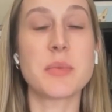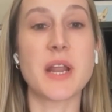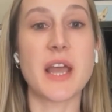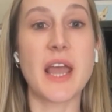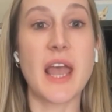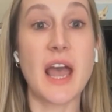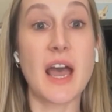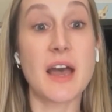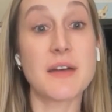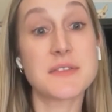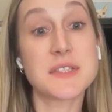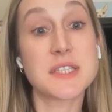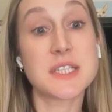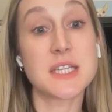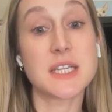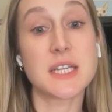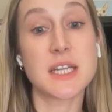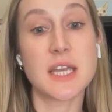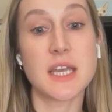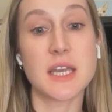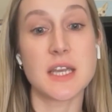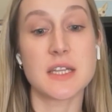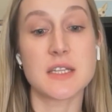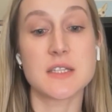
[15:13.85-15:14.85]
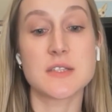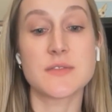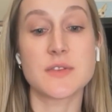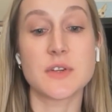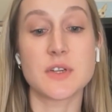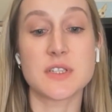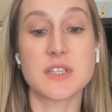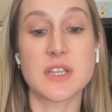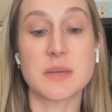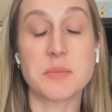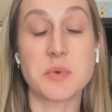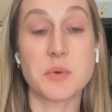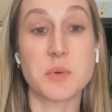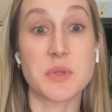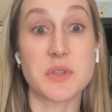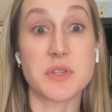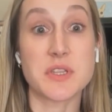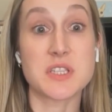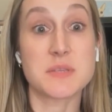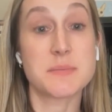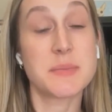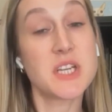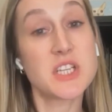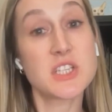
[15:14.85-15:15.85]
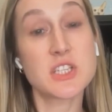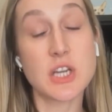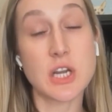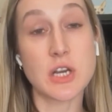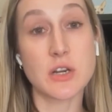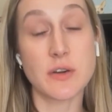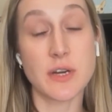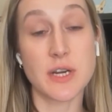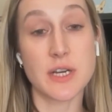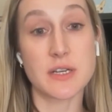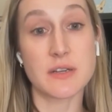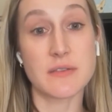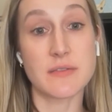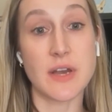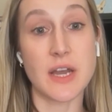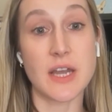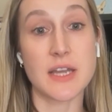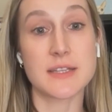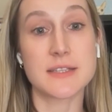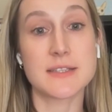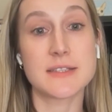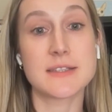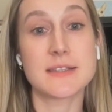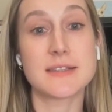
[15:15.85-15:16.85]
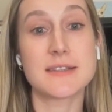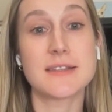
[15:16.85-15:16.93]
But I have seen kids, for example, with the speech generating device,